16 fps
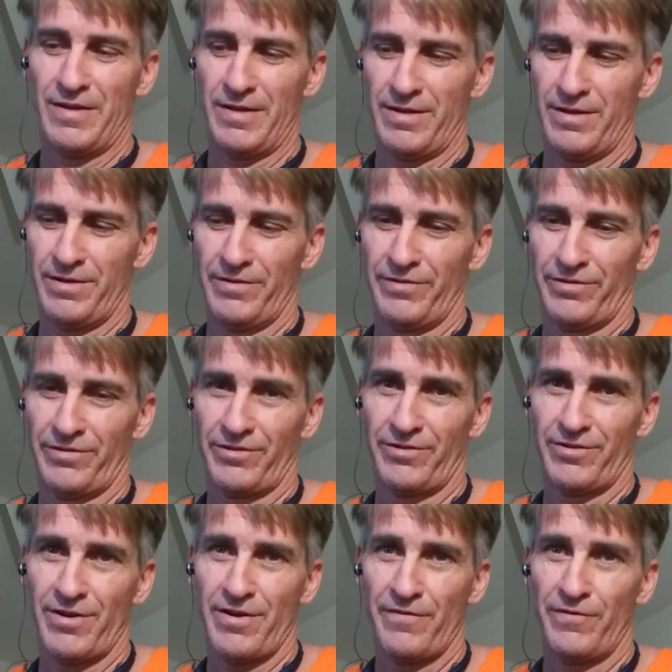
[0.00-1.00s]
his
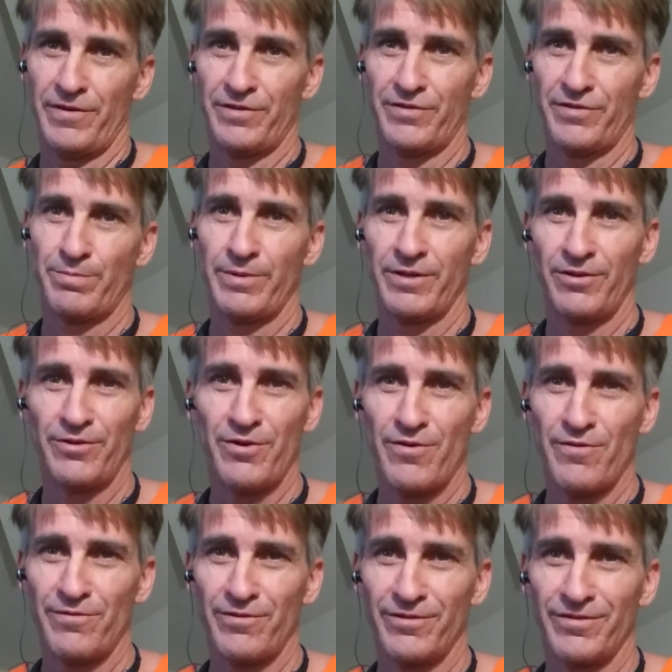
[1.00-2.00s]
stuff had spilled
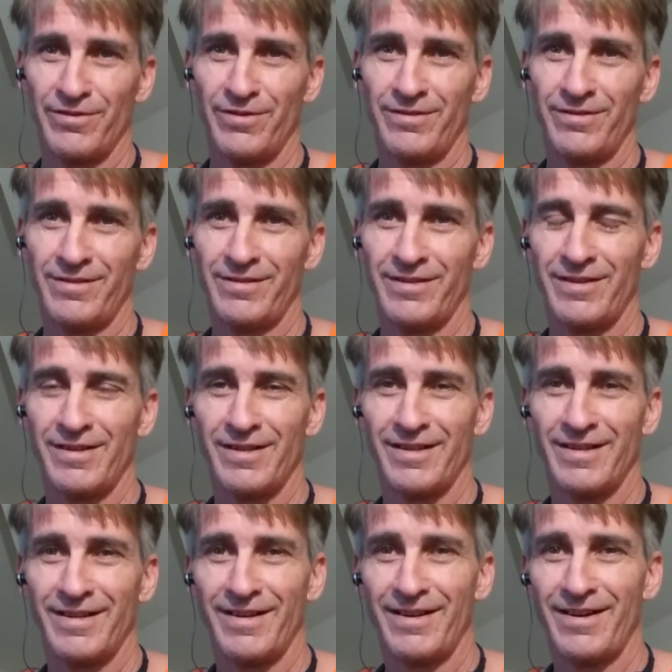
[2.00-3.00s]
over,
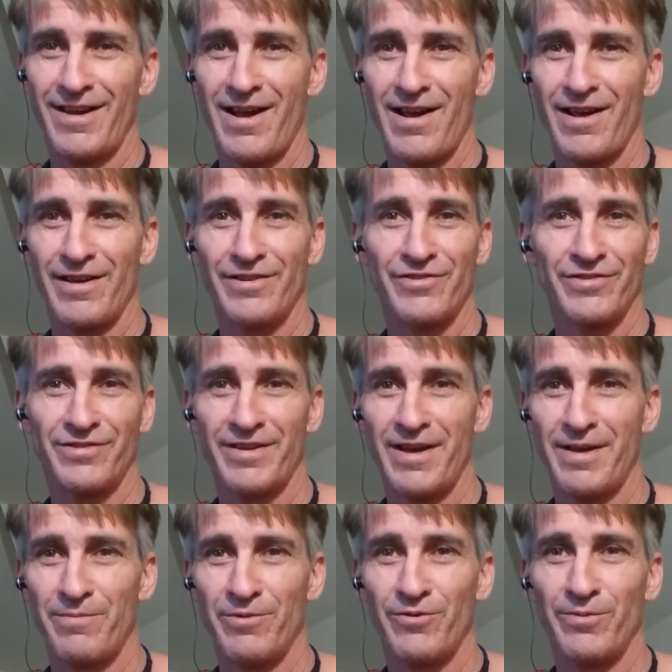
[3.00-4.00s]
and I just
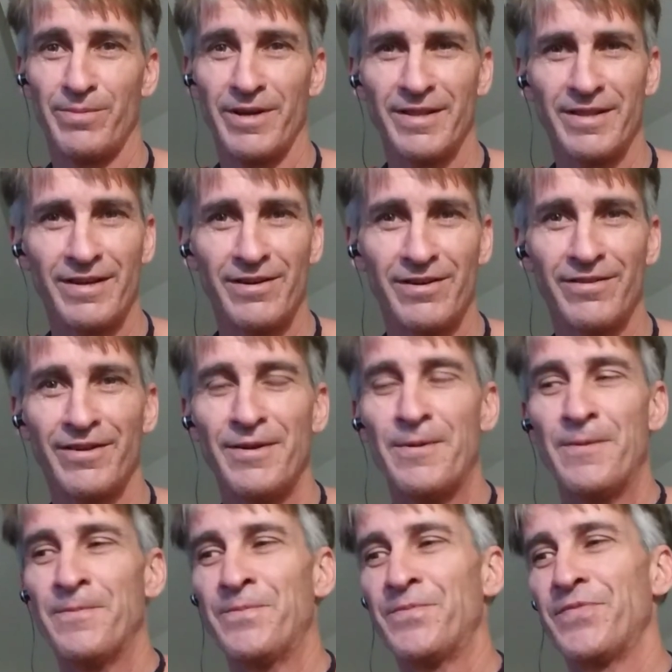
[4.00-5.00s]
happened to have been there.
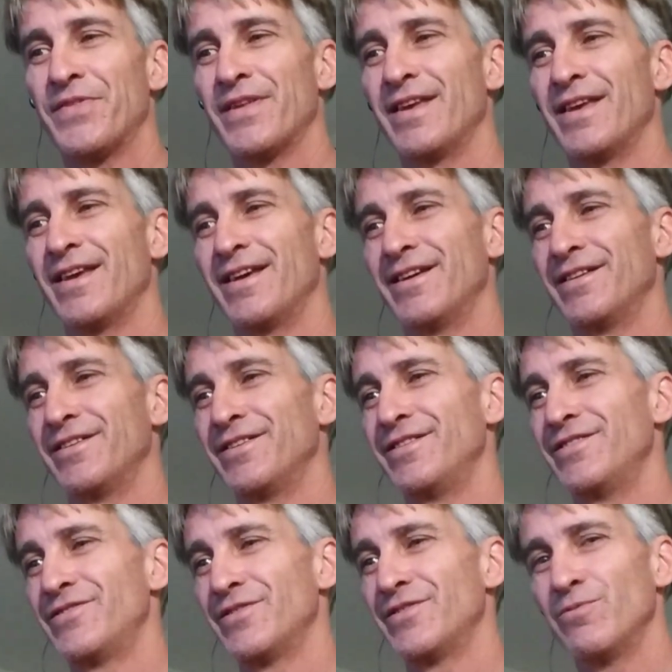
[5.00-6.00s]
And he
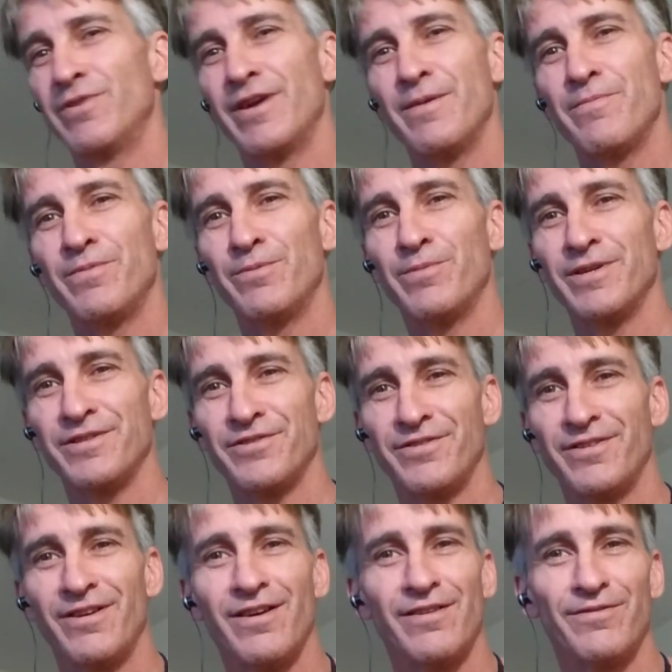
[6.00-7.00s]
said, "What happened to my
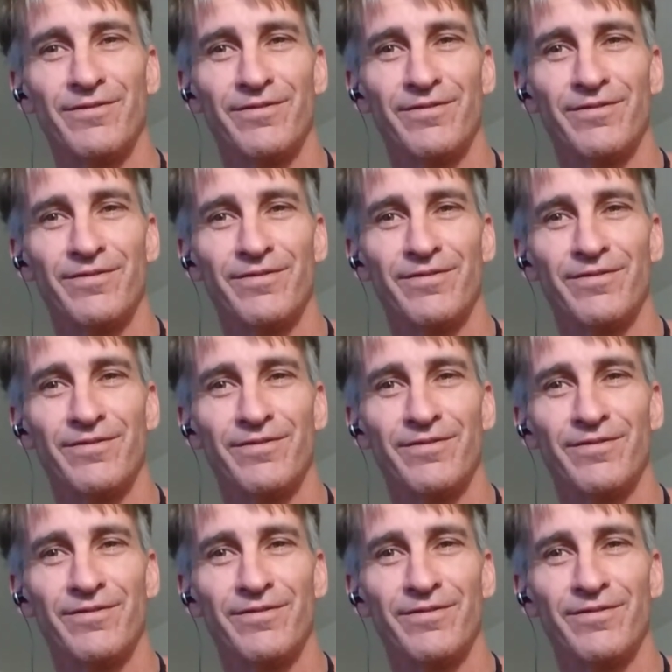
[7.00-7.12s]
stuff?"